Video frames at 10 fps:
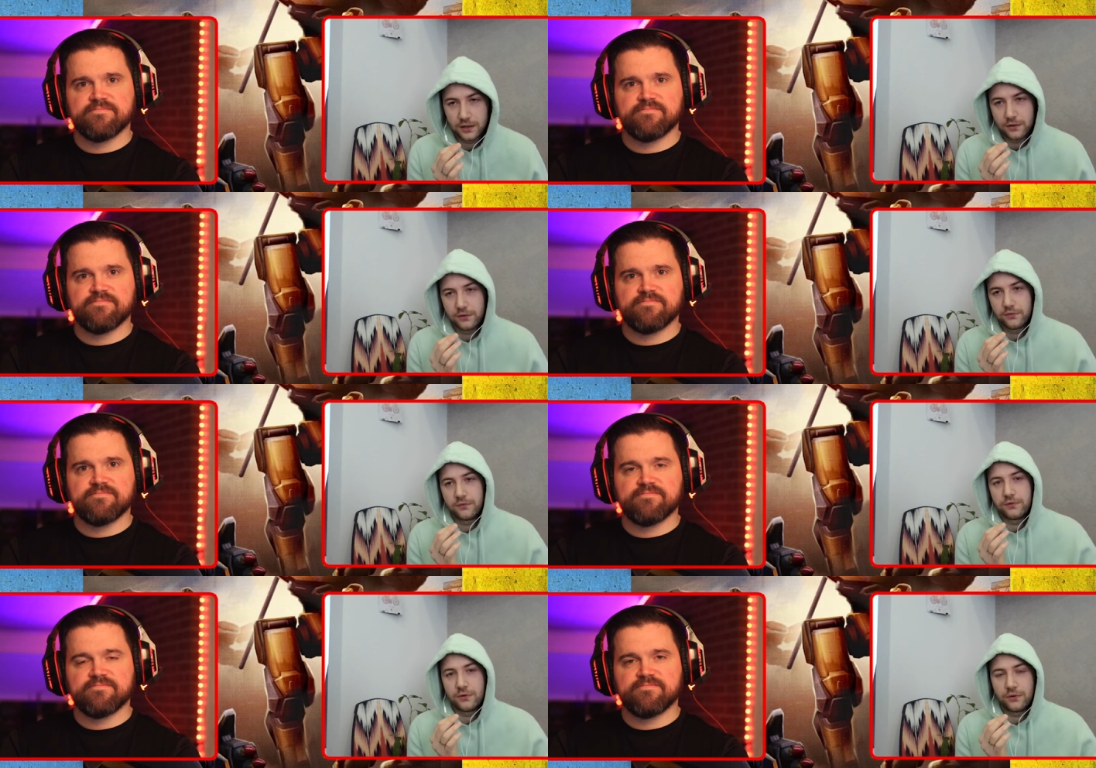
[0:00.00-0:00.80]

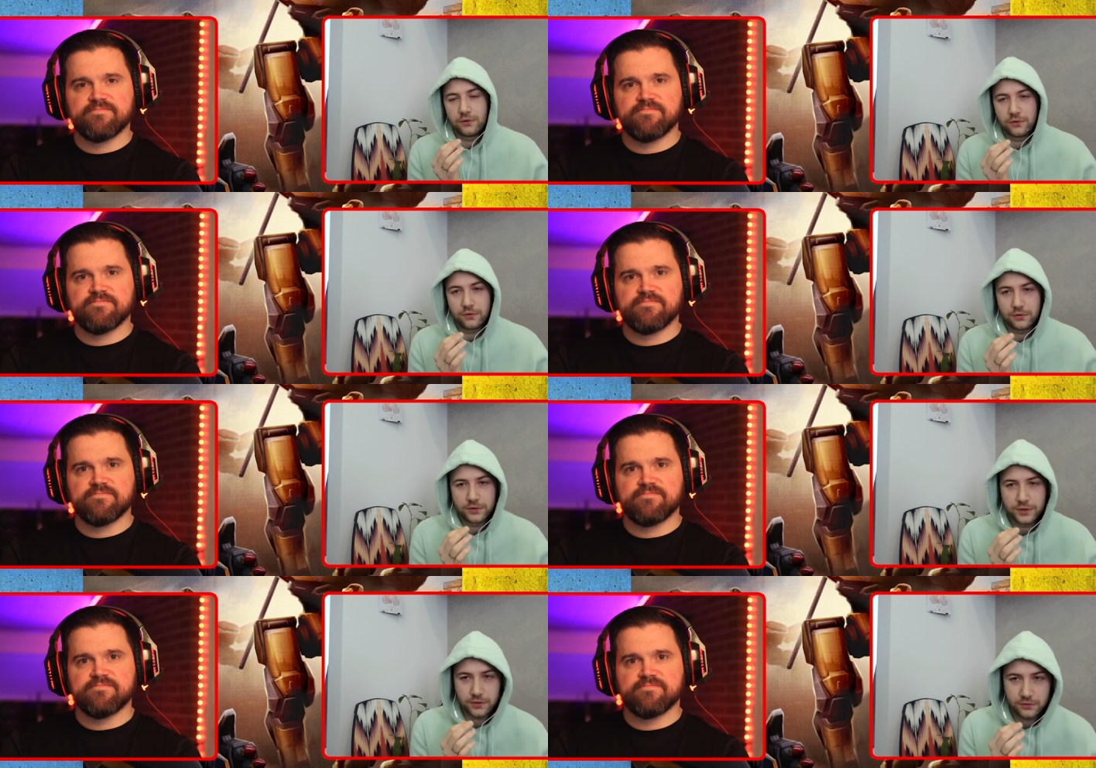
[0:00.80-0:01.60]
Speaker 1: for the new
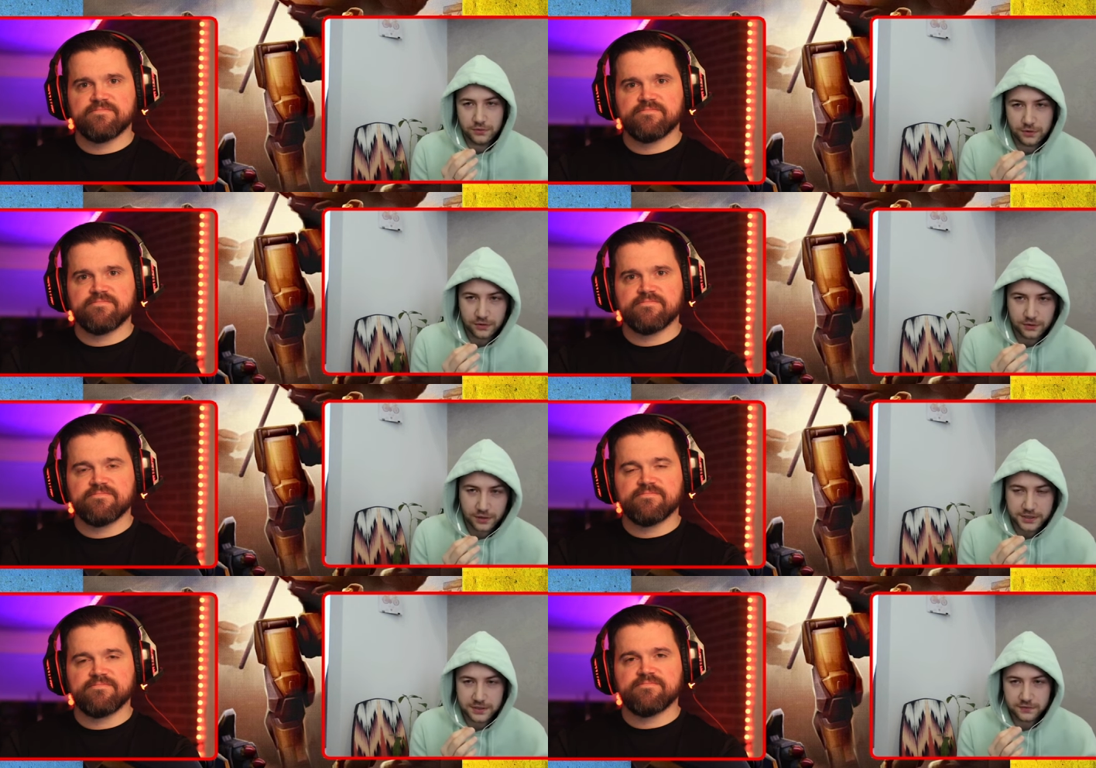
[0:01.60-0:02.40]
uh,
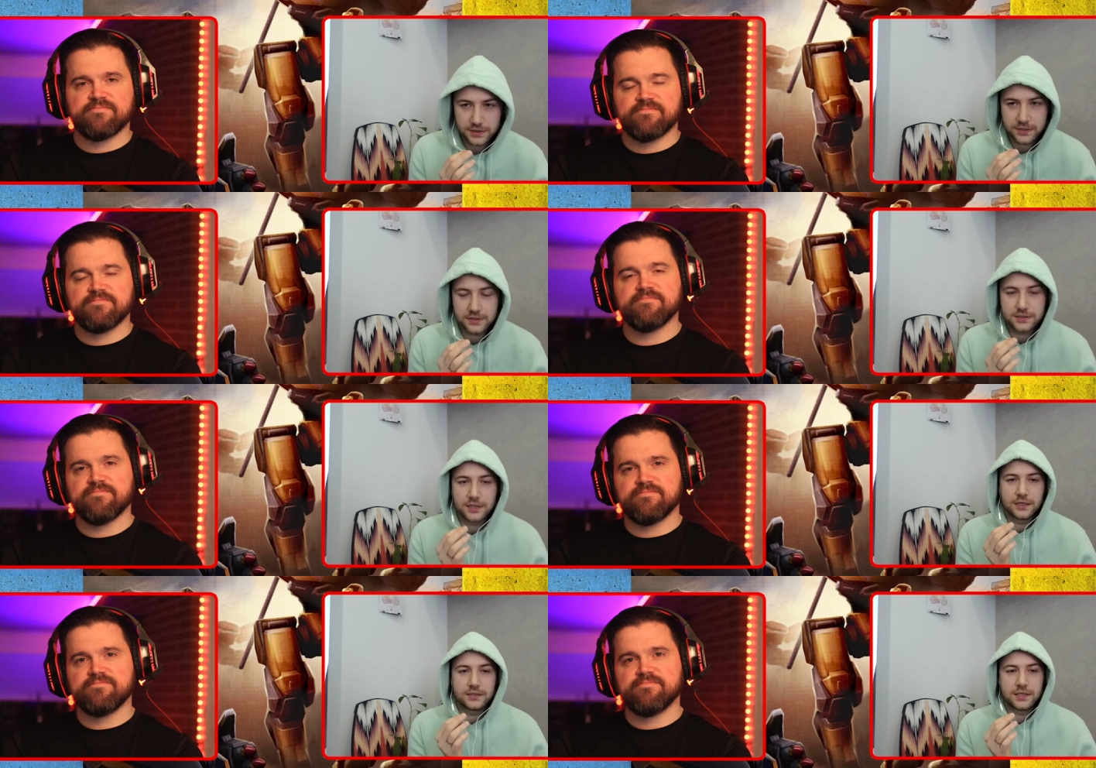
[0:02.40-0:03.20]
activities, and I
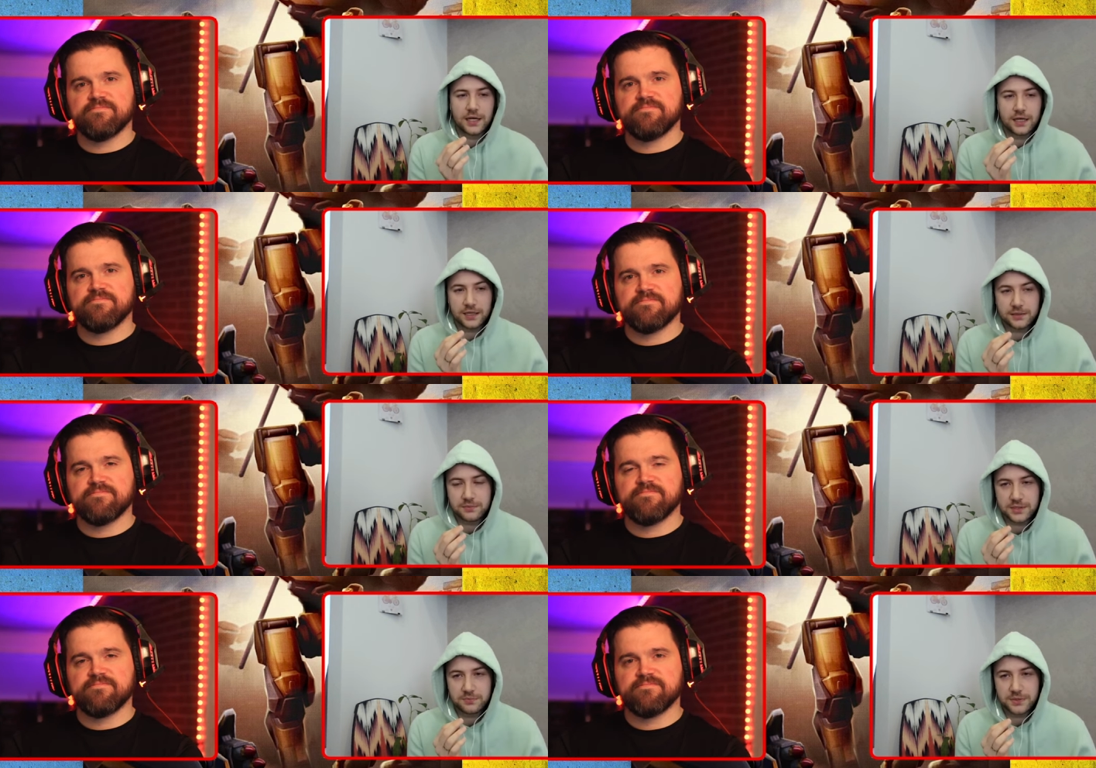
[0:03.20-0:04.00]
can't be
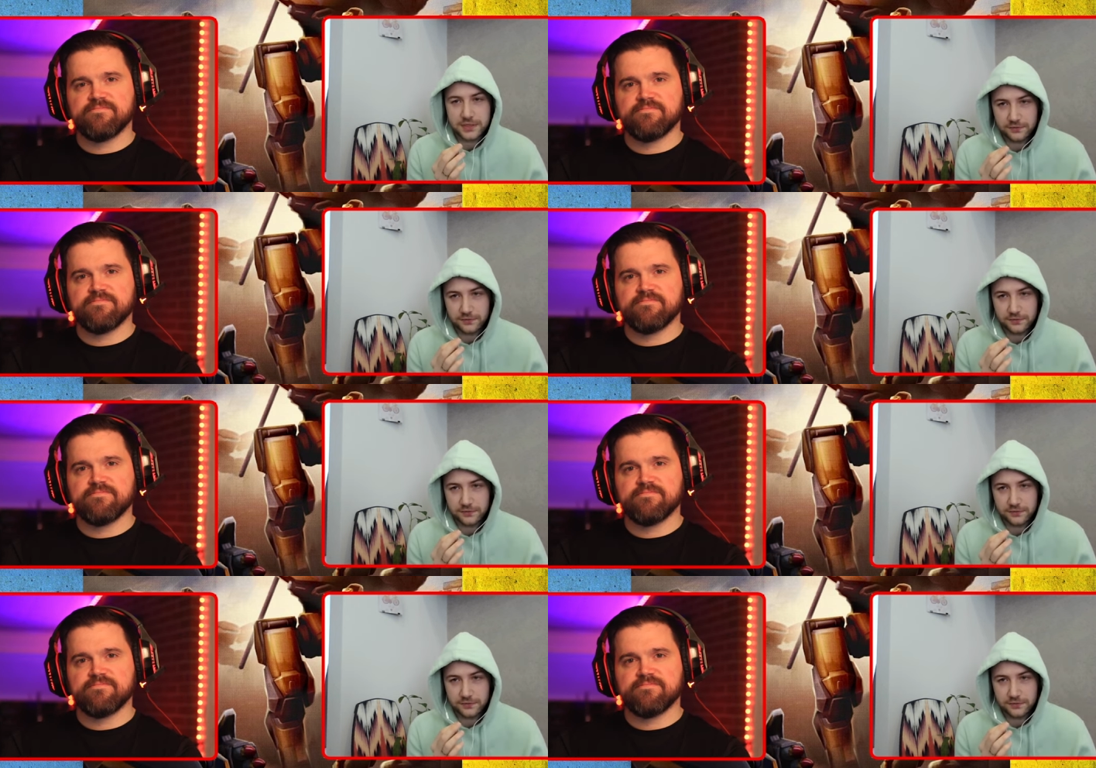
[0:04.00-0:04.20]
specific.